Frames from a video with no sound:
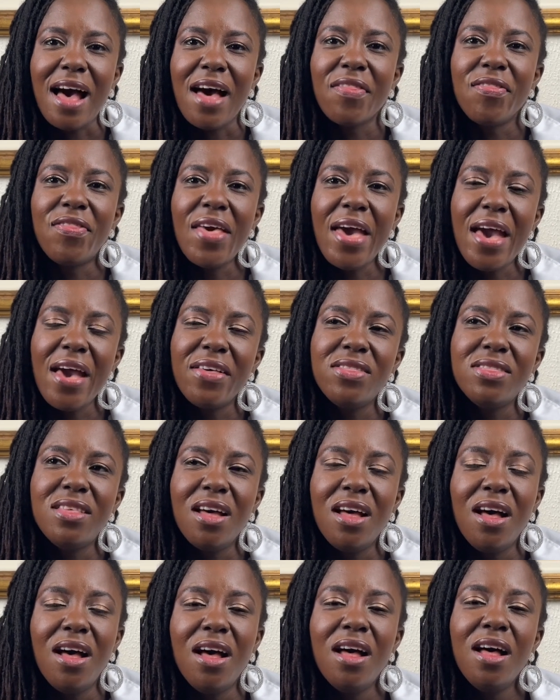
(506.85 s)
And then
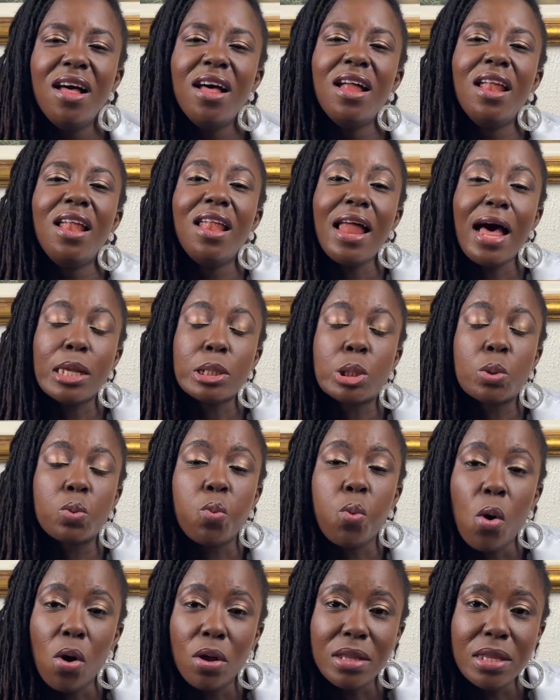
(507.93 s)
the last
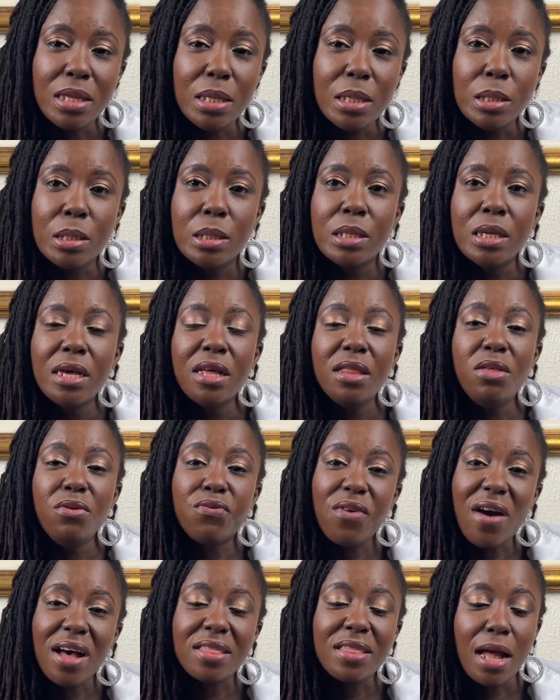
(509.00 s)
one is the
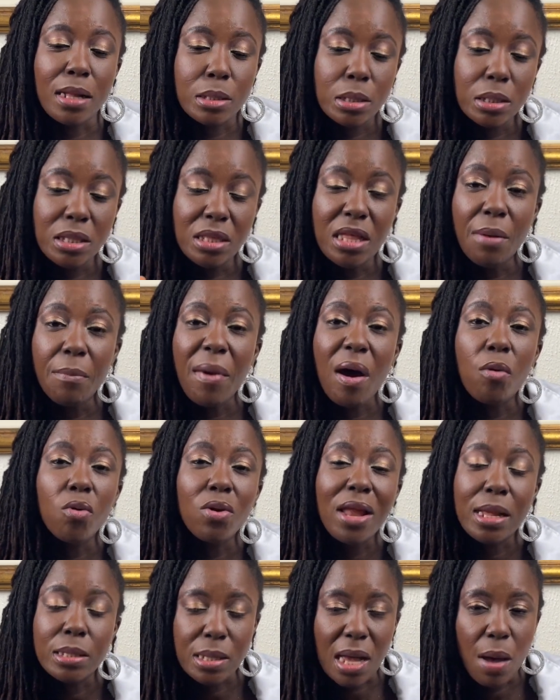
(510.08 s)
fact that
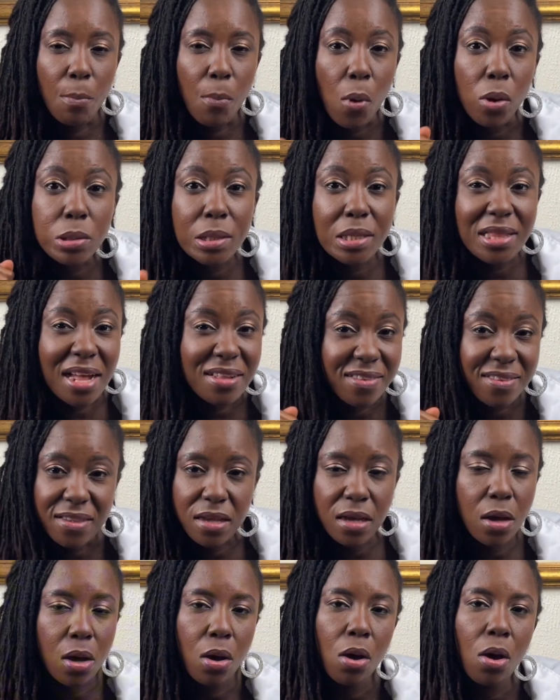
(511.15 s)
Dermarollers are more
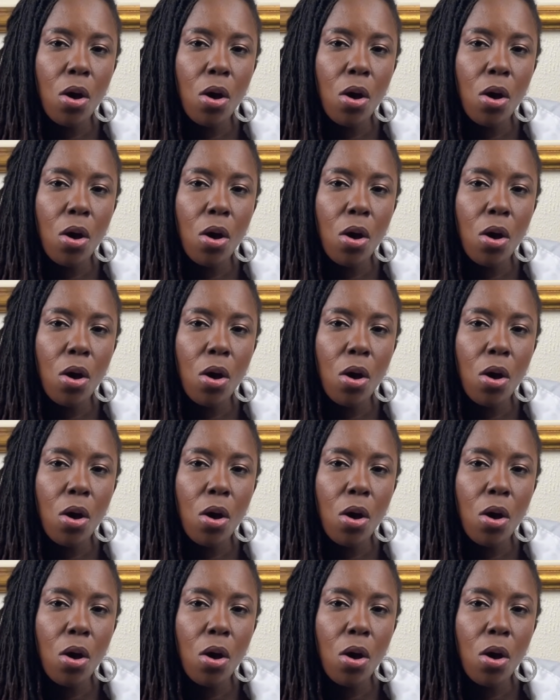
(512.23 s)
static,